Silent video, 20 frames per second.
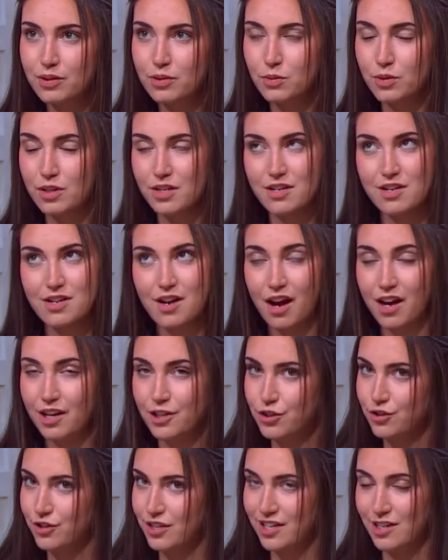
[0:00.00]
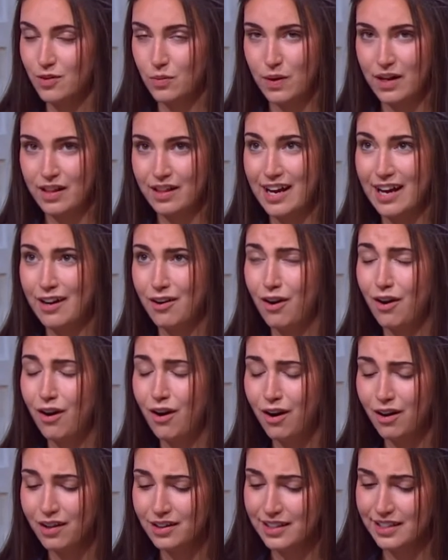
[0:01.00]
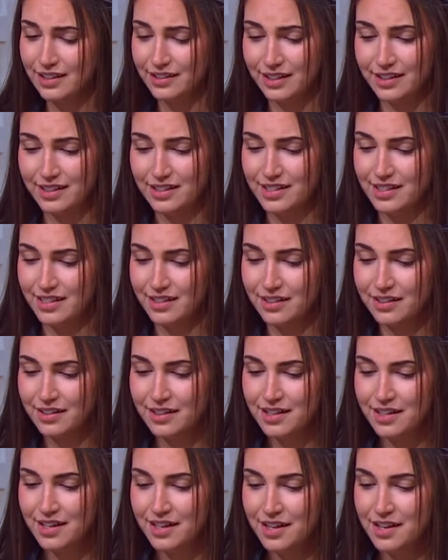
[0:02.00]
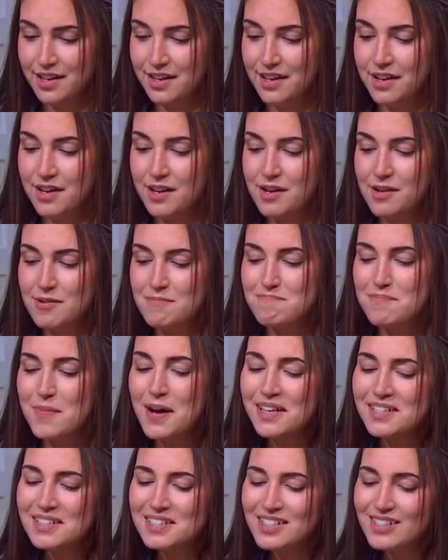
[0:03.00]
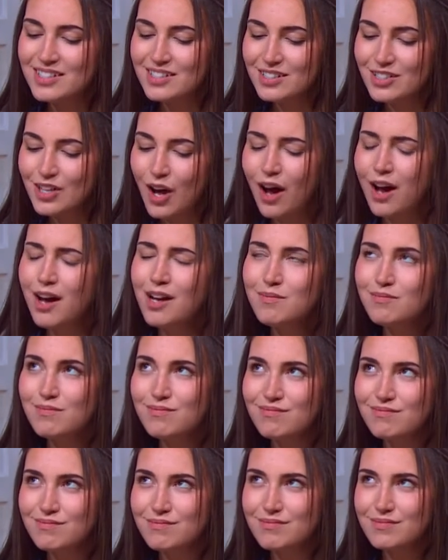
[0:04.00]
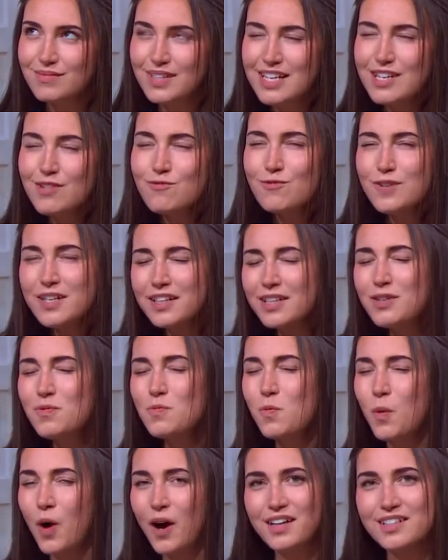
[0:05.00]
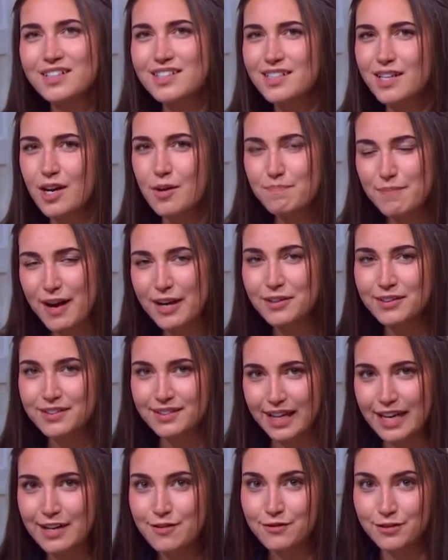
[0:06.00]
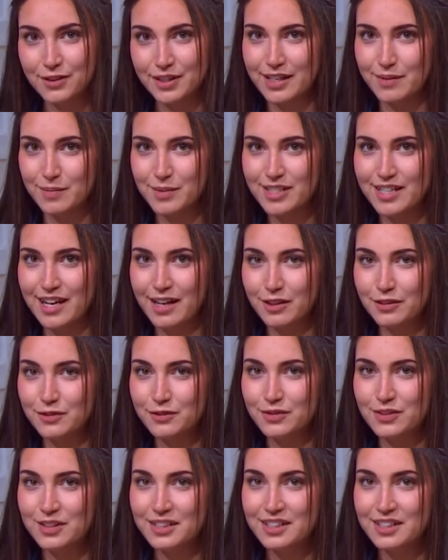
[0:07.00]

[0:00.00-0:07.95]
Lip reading: were not treated well at all in London. But Tom, he really wants a better life for himself.